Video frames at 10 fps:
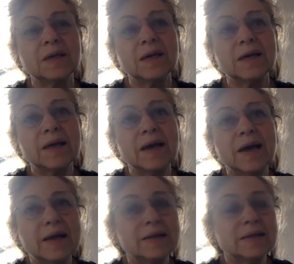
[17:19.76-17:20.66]
And I
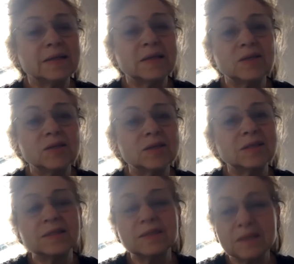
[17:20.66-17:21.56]
had the teachers
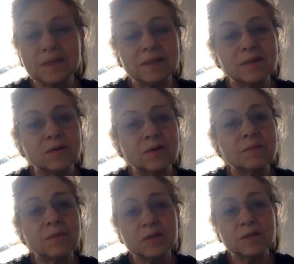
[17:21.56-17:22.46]
sit, you know, the
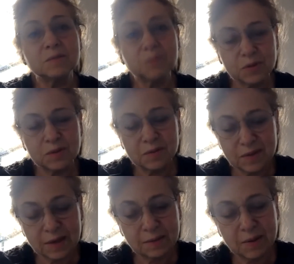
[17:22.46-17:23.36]
most important
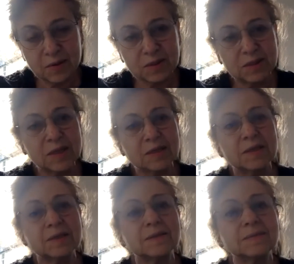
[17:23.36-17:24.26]
thing about
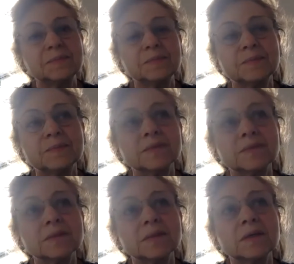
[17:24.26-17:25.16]
studying
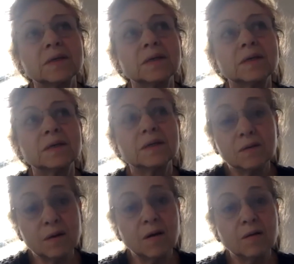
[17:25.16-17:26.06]
the
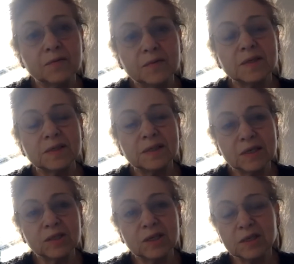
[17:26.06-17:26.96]
craft is
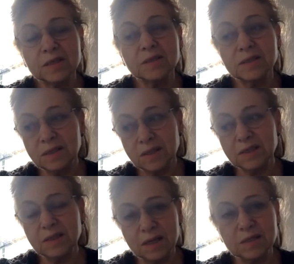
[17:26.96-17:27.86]
actually to sit
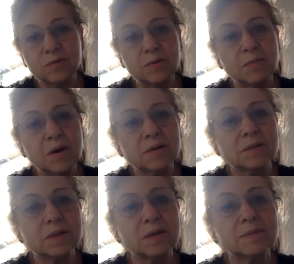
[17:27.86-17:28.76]
next to a
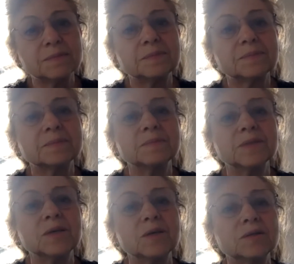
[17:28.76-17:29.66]
master
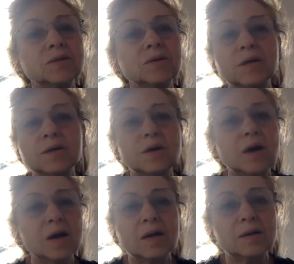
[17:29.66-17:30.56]
because you, can, you
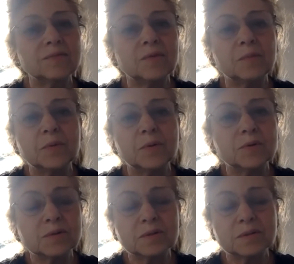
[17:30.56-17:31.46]
can't learn from
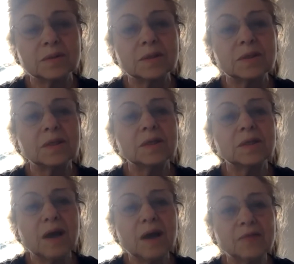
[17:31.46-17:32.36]
books. You
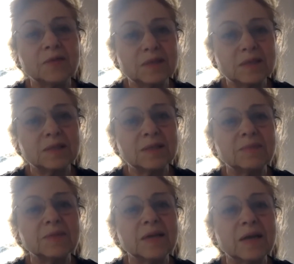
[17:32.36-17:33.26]
have to see
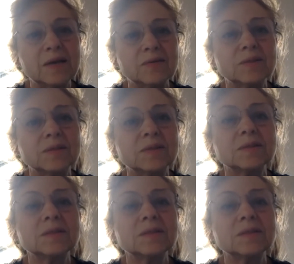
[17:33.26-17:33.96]
somebody else